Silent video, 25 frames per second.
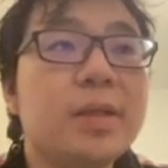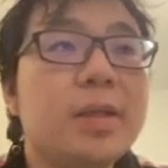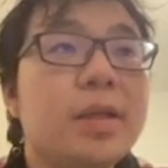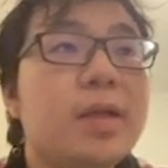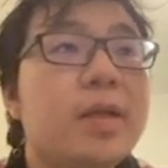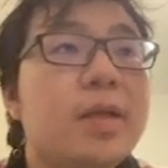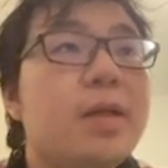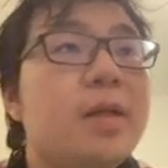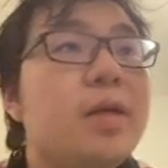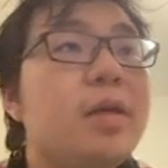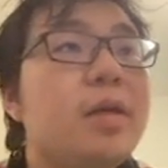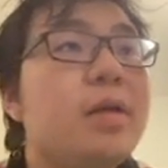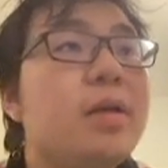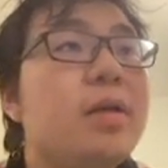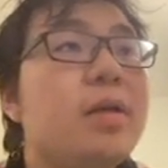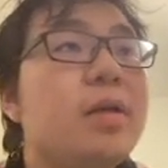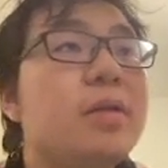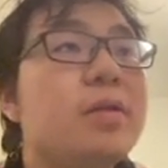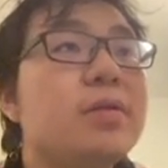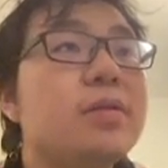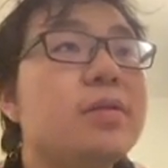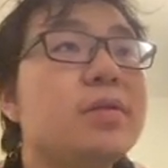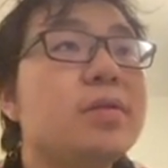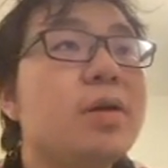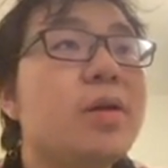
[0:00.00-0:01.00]

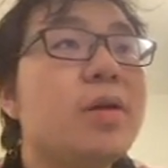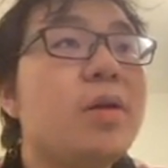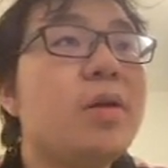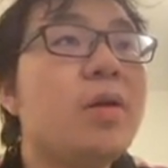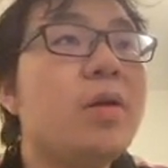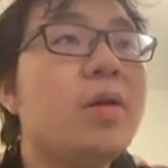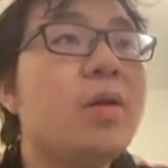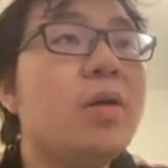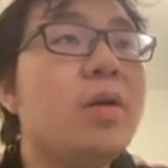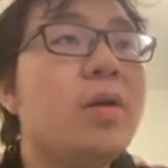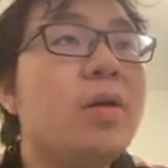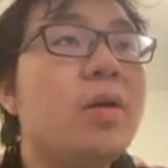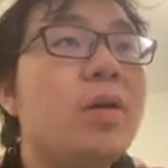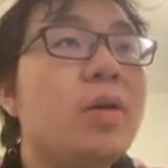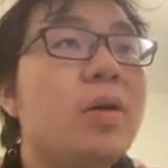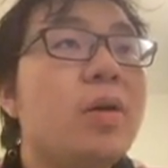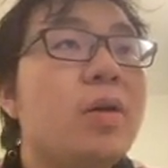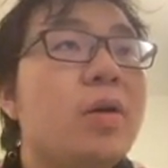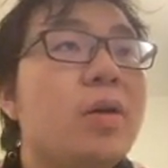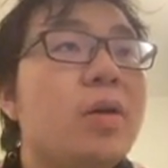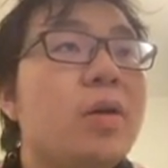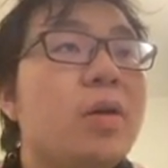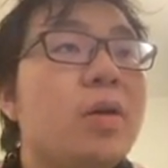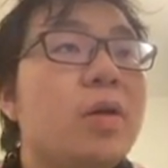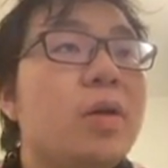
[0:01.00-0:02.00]
So
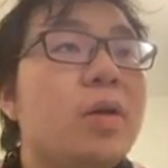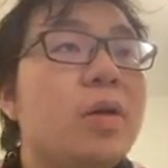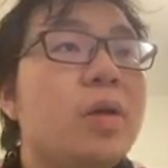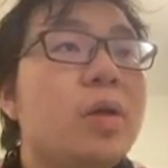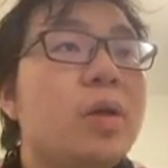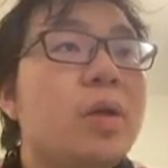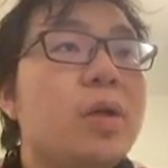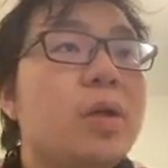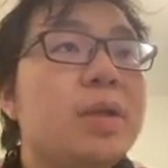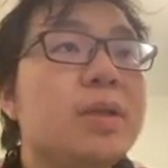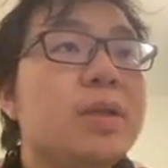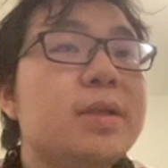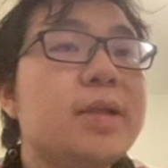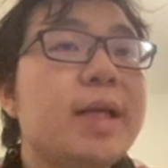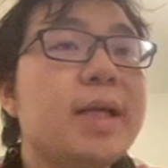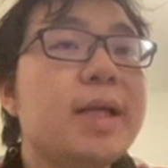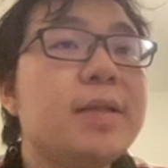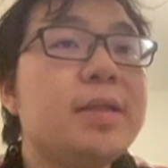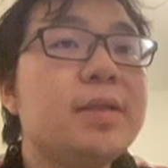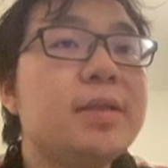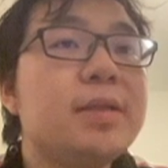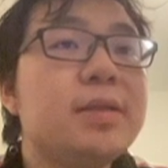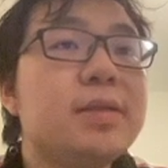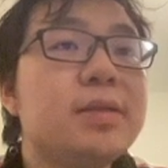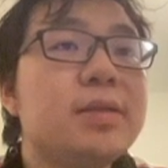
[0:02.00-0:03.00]

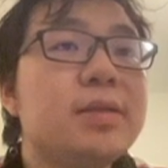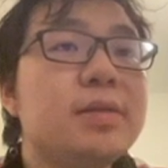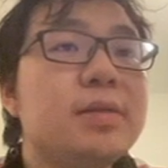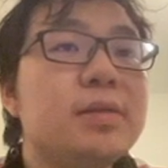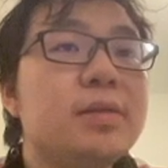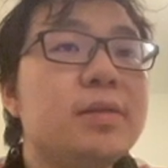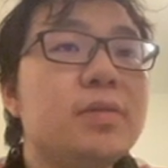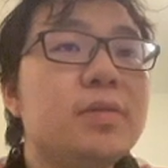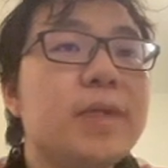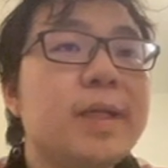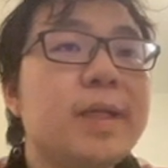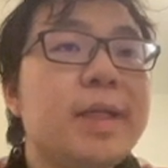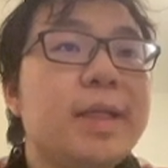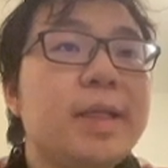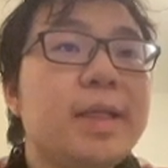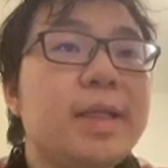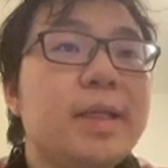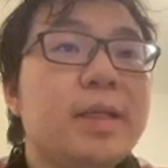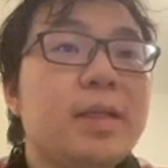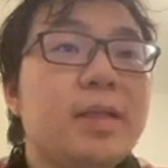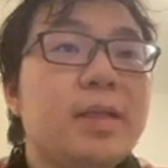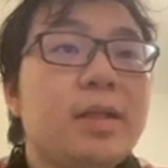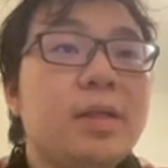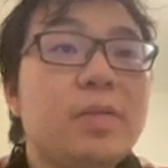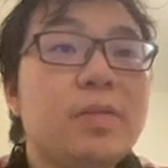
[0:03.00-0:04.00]
that way,
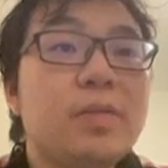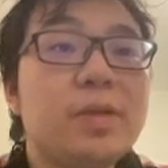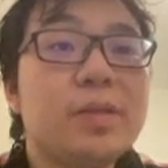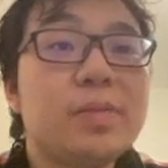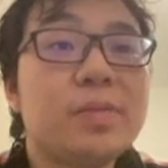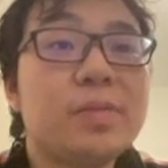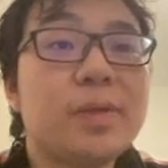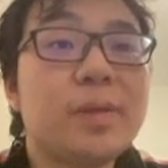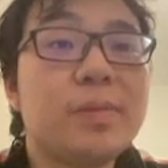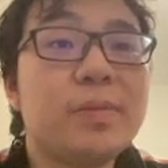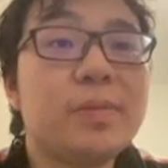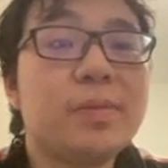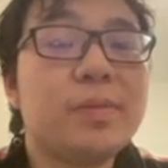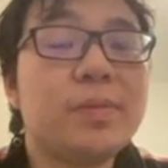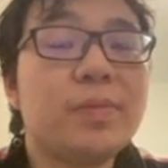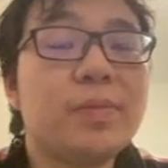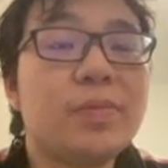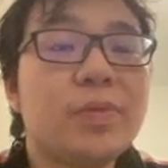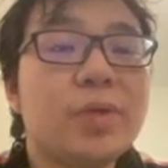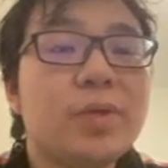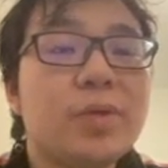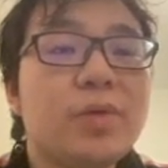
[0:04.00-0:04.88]
which problem?